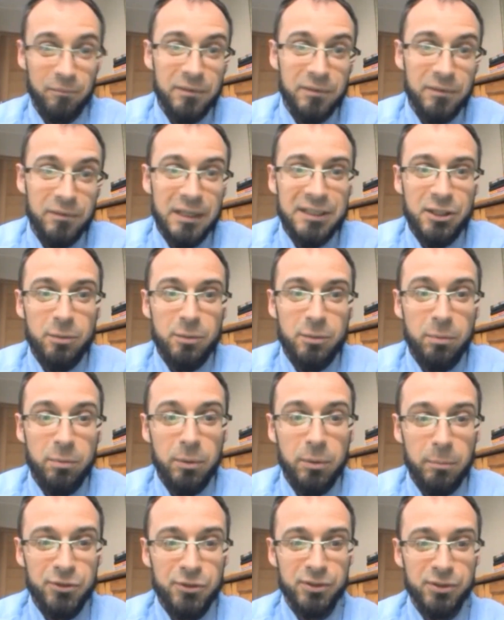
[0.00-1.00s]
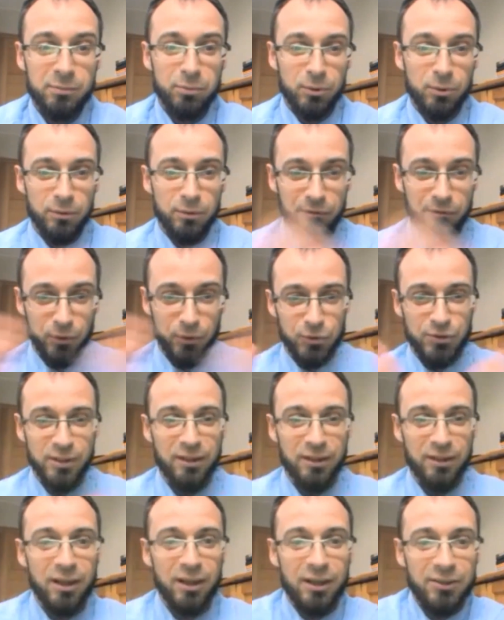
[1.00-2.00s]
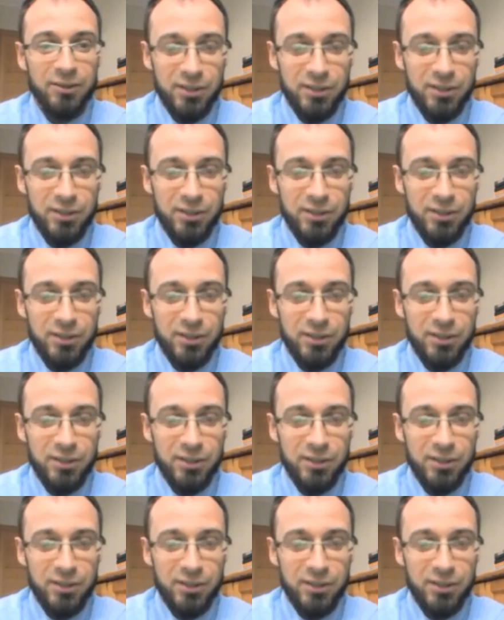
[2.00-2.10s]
that are possible views on